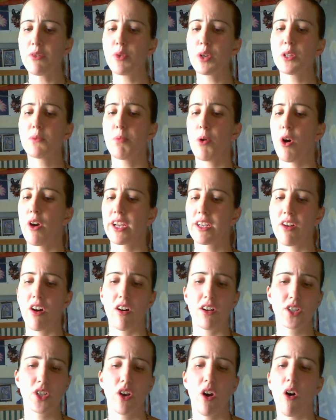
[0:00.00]
will
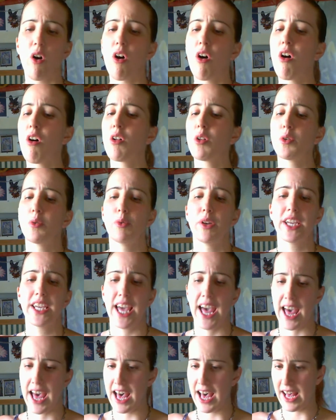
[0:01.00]
boycott all we
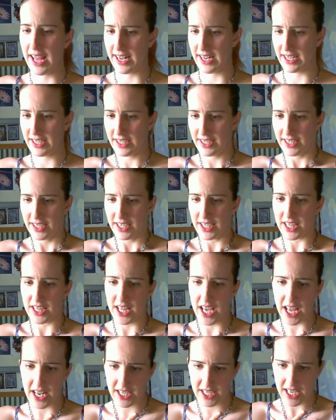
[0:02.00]
can.
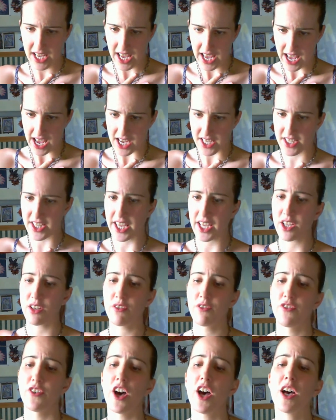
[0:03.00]
Then, as they
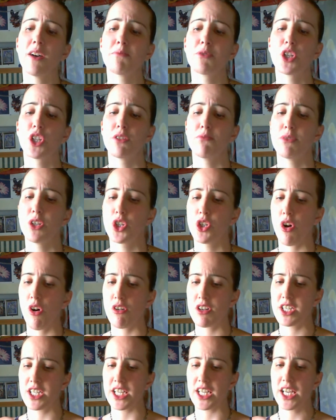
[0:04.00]
confirm to the
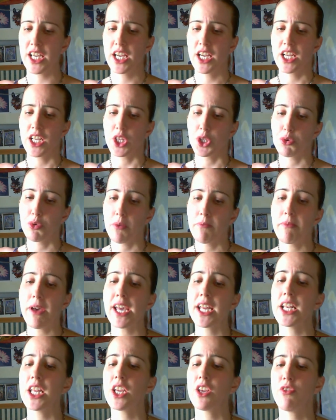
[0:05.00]
majority, the
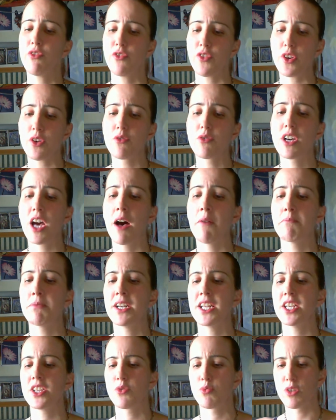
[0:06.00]
remaining few
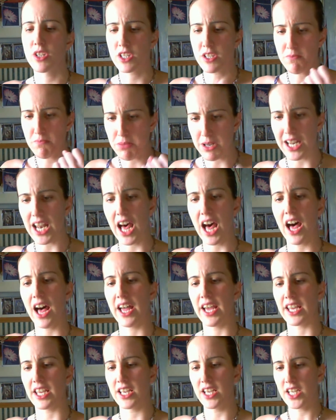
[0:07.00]
companies will
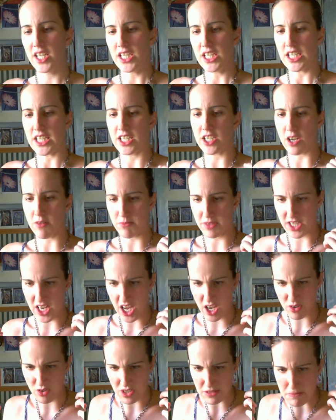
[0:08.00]
comply. It comes
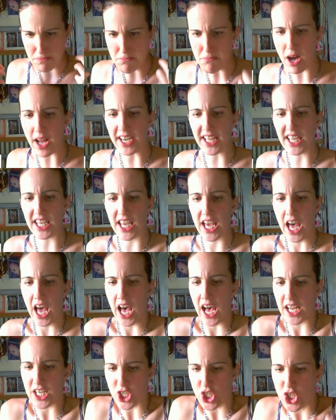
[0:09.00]
down to money
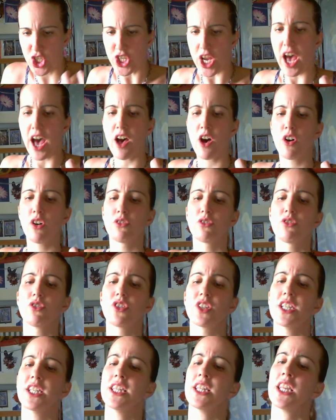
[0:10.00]
and
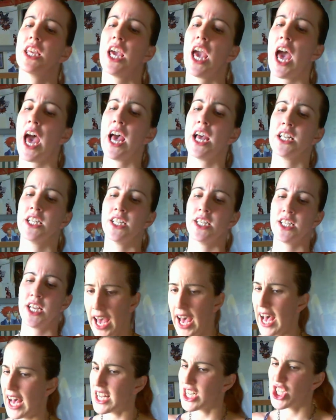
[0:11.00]
shareholders in the end,
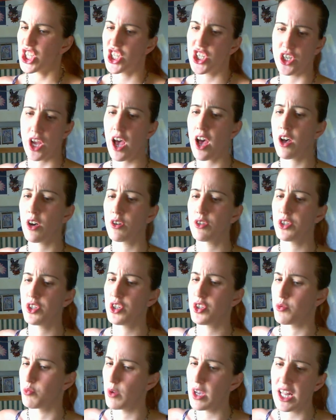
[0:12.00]
and
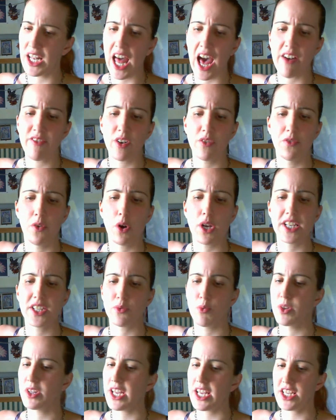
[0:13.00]
shareholders will have a voice
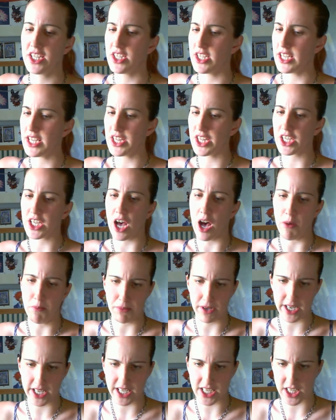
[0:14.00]
when they see the
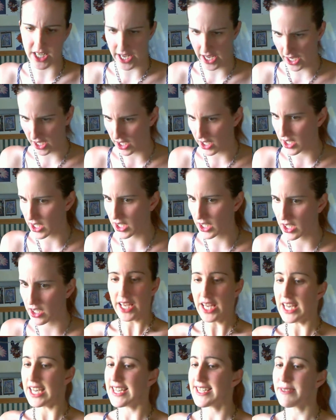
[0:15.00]
company tanking.
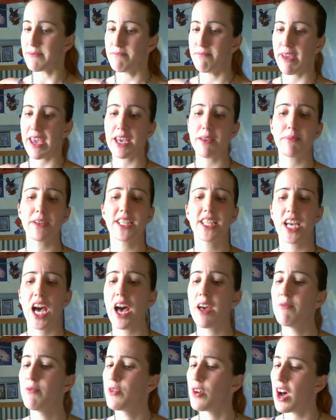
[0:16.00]
It may be
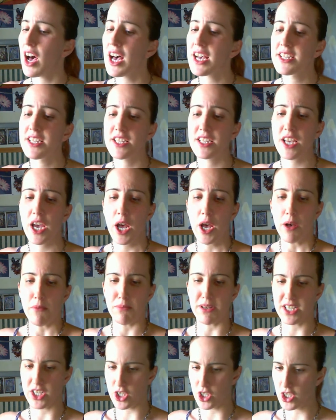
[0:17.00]
time for us,
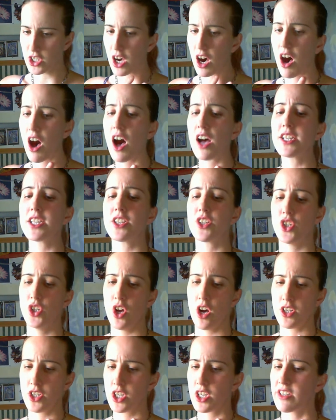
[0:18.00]
but God is
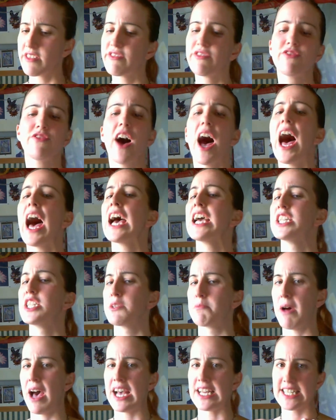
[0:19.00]
not
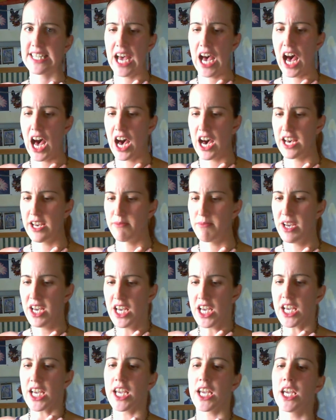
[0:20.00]
confined by time.
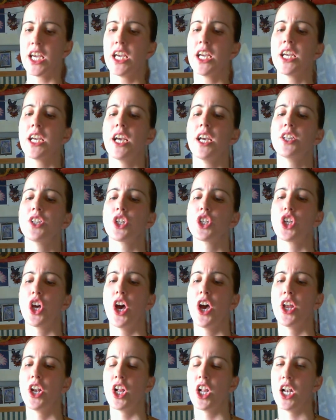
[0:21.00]
He is
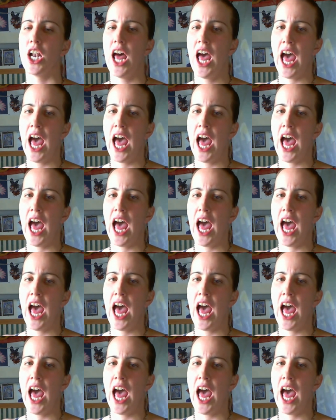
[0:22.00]
eternal,